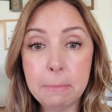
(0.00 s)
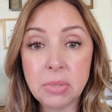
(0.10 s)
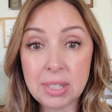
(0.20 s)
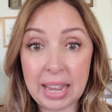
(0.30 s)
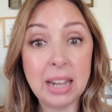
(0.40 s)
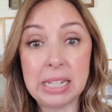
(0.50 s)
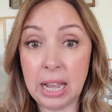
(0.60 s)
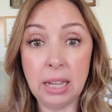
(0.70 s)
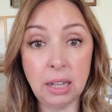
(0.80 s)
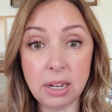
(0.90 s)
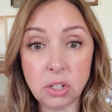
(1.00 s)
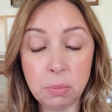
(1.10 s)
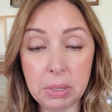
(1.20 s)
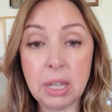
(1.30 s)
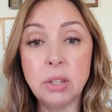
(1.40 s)
sandy highlight
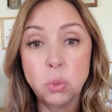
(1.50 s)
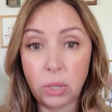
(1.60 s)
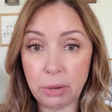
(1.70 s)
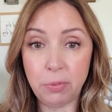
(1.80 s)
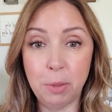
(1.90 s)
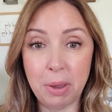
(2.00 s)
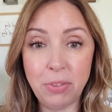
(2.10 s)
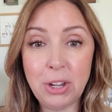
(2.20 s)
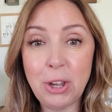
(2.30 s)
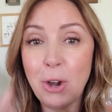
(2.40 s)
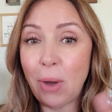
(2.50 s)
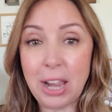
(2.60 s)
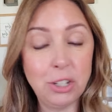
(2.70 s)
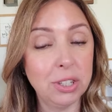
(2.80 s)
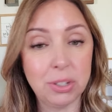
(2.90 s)
because when I film my video,
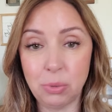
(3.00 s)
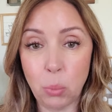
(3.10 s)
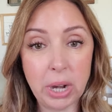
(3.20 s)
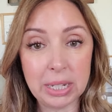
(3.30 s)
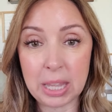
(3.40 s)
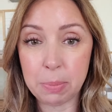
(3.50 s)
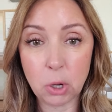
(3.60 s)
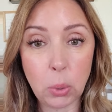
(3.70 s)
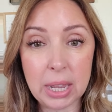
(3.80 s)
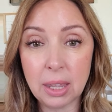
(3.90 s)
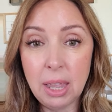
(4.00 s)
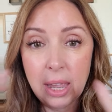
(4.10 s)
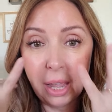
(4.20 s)
I just wanted to keep it quick.